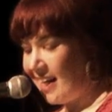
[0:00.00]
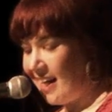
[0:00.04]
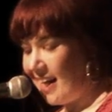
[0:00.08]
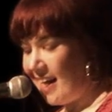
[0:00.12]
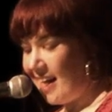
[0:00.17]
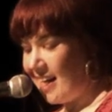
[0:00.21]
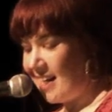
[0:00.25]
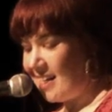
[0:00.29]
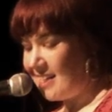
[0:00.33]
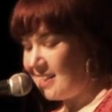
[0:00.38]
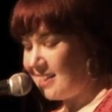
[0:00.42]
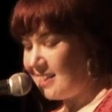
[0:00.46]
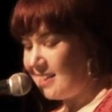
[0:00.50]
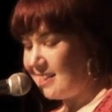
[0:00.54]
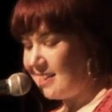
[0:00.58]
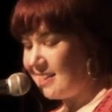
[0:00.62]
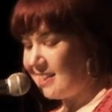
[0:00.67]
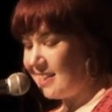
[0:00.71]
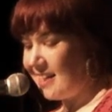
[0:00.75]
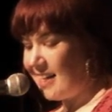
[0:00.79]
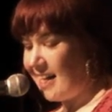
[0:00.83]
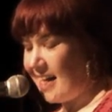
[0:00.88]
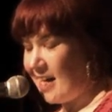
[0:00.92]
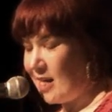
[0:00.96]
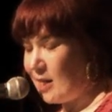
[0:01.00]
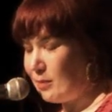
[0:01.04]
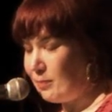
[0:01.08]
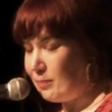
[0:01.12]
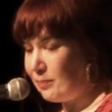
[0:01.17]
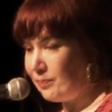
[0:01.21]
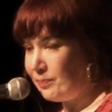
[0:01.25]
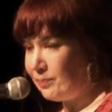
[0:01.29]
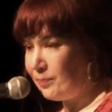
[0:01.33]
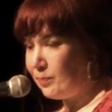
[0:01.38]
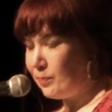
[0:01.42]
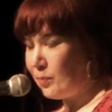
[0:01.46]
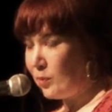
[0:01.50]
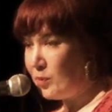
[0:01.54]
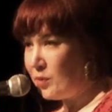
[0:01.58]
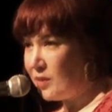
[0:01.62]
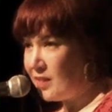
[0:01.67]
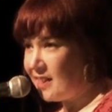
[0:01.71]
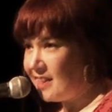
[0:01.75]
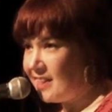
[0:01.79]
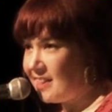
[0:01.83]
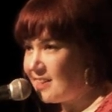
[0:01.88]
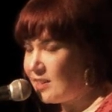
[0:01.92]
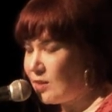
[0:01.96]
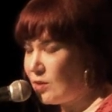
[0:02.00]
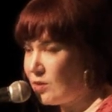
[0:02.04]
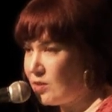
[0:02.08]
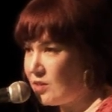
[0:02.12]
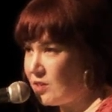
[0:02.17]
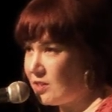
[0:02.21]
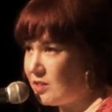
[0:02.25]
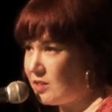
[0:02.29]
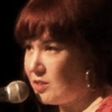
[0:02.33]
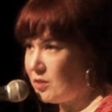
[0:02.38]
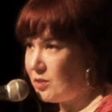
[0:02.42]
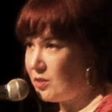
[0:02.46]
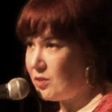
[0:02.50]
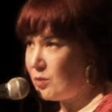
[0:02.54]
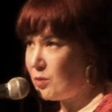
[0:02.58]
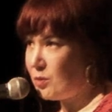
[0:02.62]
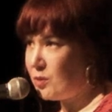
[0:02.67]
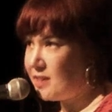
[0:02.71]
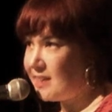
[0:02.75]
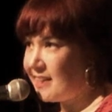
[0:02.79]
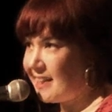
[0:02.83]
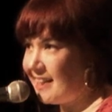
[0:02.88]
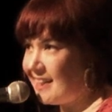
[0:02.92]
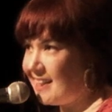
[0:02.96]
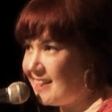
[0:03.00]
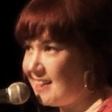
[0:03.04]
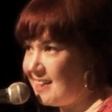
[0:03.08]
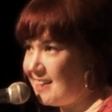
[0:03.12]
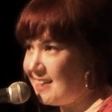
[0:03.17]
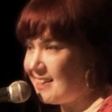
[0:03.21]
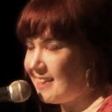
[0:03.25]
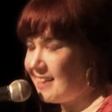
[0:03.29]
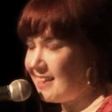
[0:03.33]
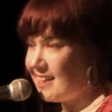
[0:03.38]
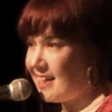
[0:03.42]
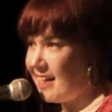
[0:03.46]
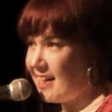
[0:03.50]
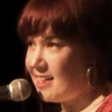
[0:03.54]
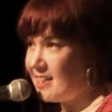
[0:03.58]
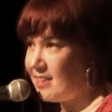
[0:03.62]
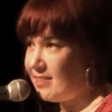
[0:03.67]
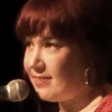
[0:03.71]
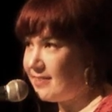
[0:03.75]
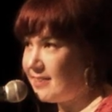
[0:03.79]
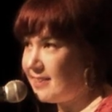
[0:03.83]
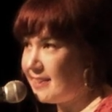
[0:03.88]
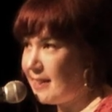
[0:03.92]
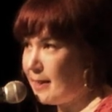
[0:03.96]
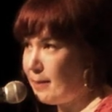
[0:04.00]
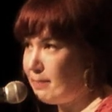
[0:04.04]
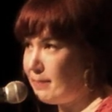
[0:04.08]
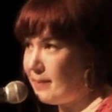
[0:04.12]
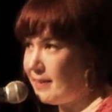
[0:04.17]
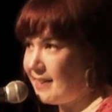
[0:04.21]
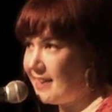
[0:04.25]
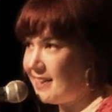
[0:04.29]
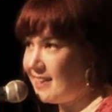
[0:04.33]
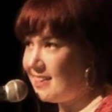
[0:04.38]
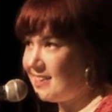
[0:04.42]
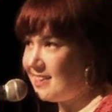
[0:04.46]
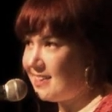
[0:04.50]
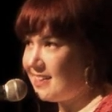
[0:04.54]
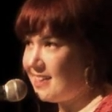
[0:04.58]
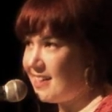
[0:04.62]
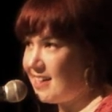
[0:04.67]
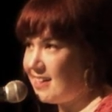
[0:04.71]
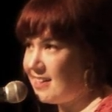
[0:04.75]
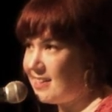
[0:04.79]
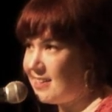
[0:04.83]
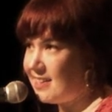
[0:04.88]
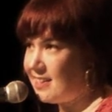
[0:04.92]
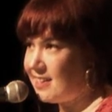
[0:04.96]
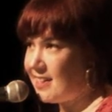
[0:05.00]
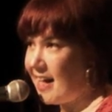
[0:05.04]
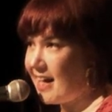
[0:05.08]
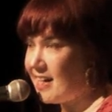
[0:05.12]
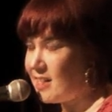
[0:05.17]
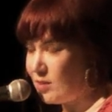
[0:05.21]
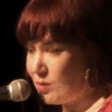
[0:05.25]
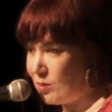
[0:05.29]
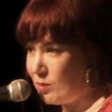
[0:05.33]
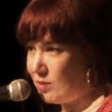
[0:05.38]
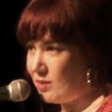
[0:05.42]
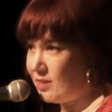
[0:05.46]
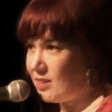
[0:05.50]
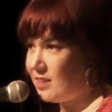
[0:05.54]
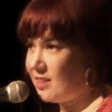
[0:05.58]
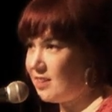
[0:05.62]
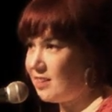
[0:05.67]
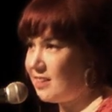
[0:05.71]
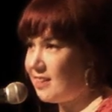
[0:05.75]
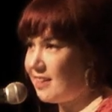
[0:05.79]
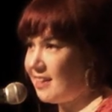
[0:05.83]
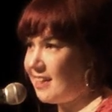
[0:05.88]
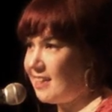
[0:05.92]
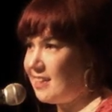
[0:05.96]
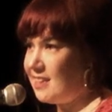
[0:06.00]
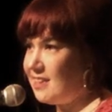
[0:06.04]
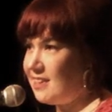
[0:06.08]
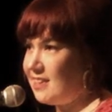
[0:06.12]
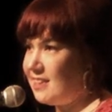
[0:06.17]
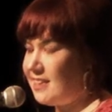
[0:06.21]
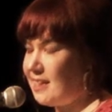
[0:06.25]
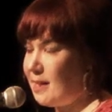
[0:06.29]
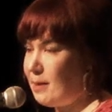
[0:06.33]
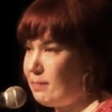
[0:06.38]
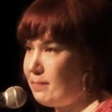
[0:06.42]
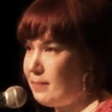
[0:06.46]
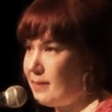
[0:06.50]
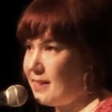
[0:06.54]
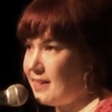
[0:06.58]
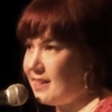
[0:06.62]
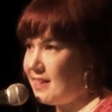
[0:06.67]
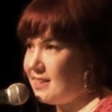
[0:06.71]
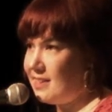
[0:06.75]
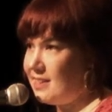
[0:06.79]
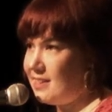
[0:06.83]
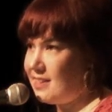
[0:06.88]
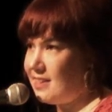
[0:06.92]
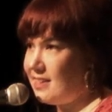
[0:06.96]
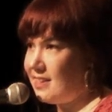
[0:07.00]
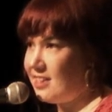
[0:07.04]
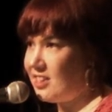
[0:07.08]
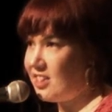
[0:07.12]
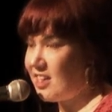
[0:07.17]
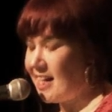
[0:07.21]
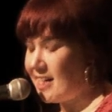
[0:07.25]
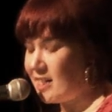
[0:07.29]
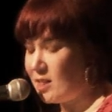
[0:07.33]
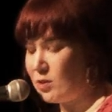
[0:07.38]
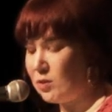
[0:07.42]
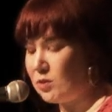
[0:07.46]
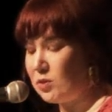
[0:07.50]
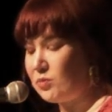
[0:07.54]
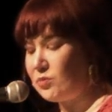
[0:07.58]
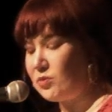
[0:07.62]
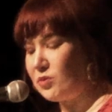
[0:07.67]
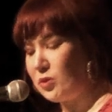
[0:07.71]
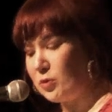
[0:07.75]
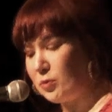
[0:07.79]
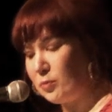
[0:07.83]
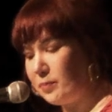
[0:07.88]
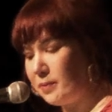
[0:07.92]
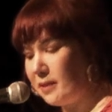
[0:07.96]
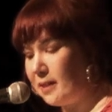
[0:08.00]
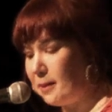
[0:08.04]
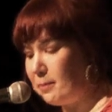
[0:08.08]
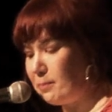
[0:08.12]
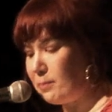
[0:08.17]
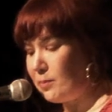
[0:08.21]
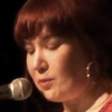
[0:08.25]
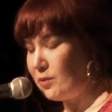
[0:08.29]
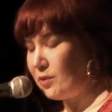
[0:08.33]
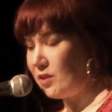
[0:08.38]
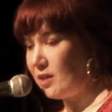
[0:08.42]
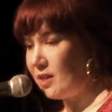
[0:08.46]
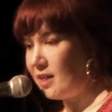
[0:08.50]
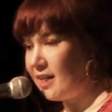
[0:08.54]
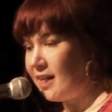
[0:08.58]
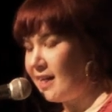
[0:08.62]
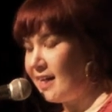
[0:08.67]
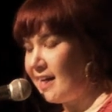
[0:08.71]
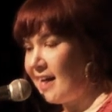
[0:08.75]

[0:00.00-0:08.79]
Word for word: And um, both of these authors are so skilled at kind of stepping into their shadows and stepping into the shadows of other people.